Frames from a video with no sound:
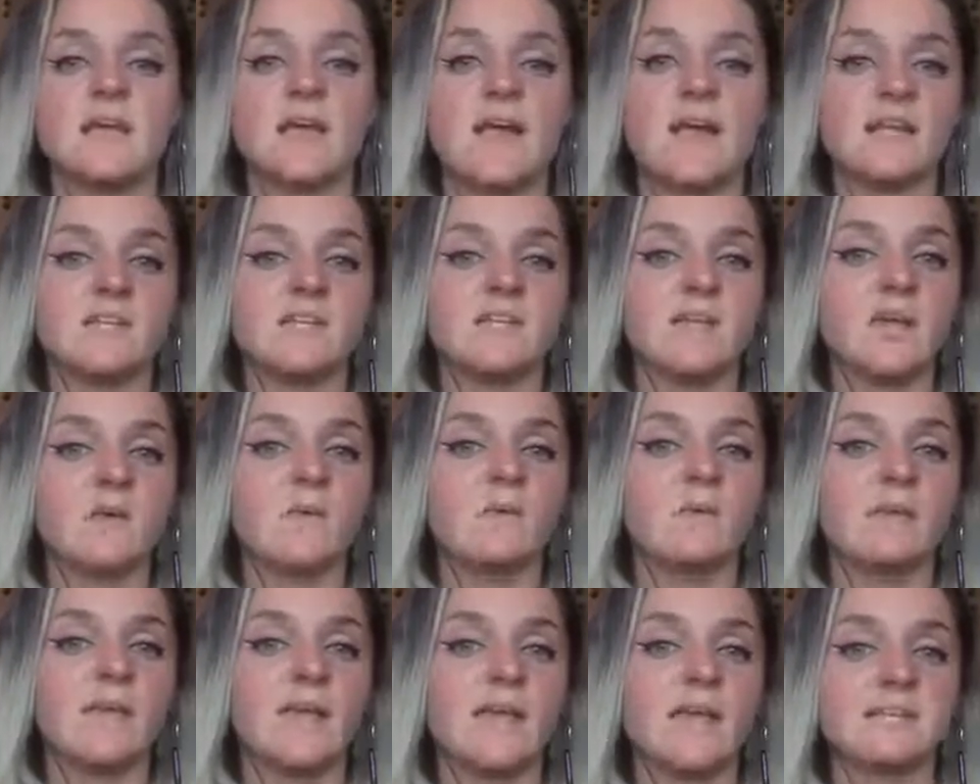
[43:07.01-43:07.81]
I
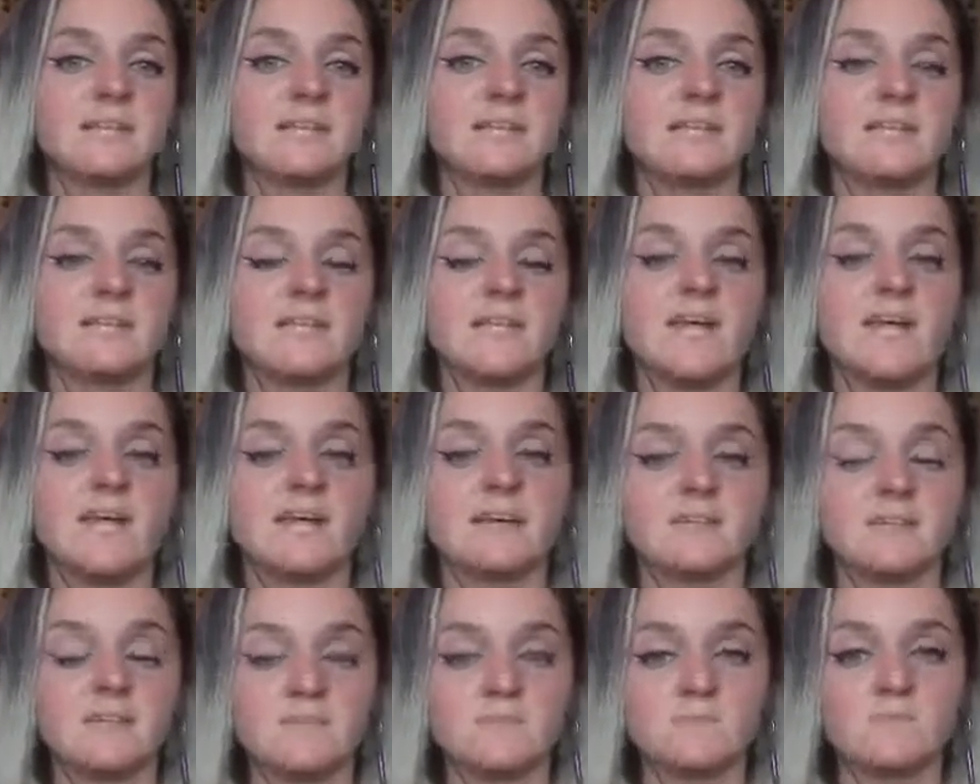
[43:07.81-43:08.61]
don't get as
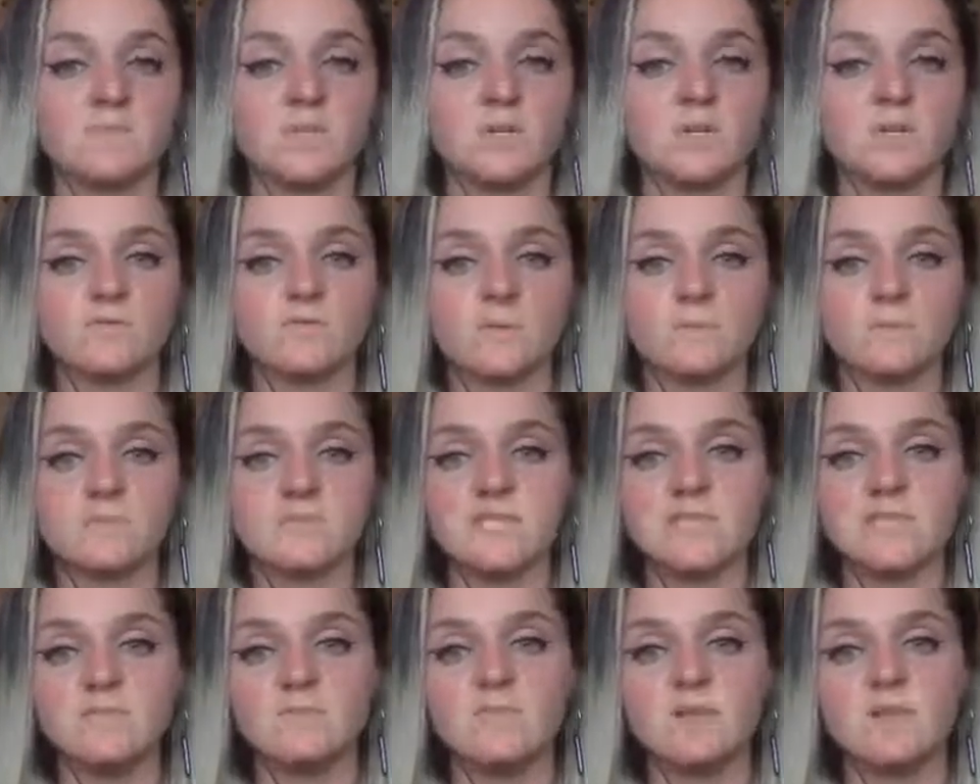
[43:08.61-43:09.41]
attacked as much from
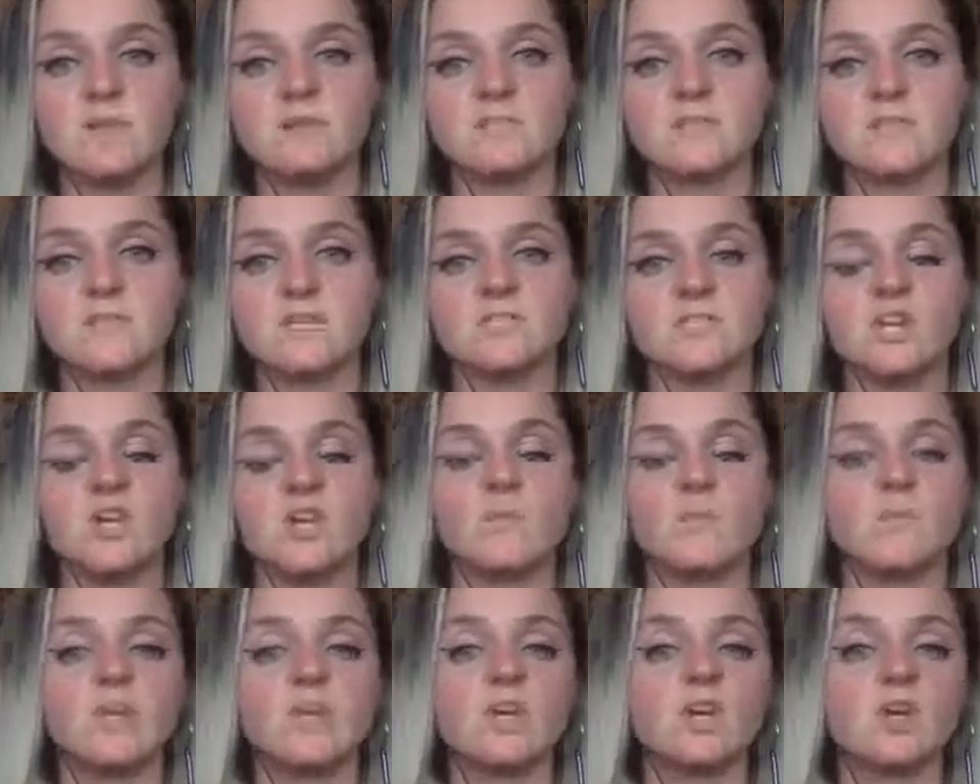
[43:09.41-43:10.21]
demons, and I
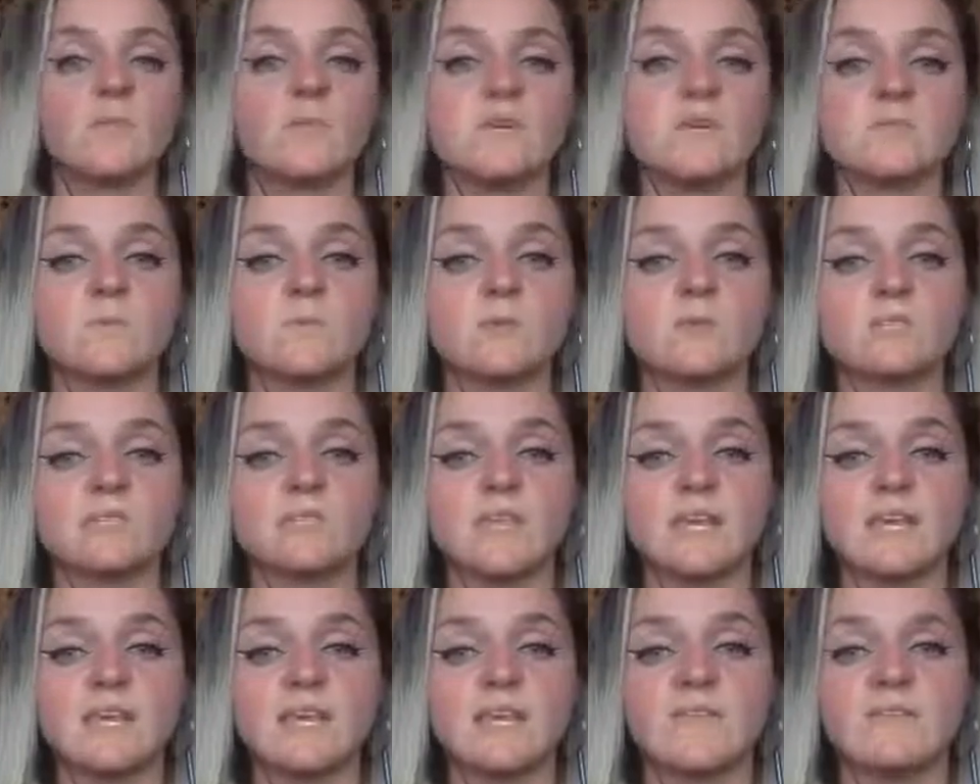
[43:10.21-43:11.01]
don't pick up as much
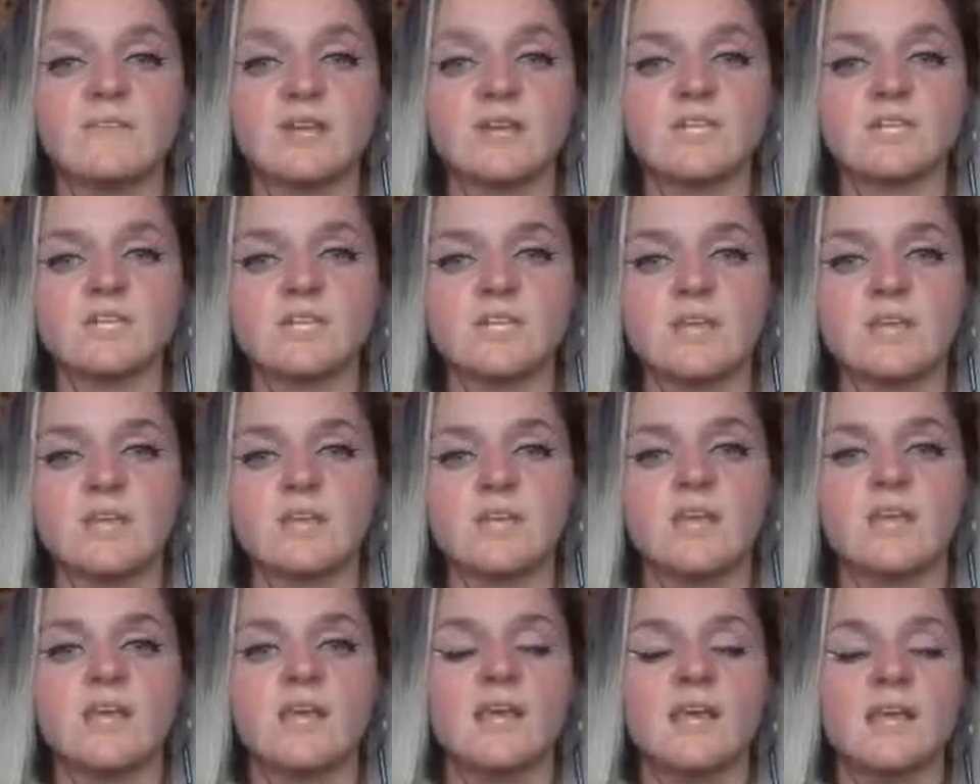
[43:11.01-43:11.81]
negative energy.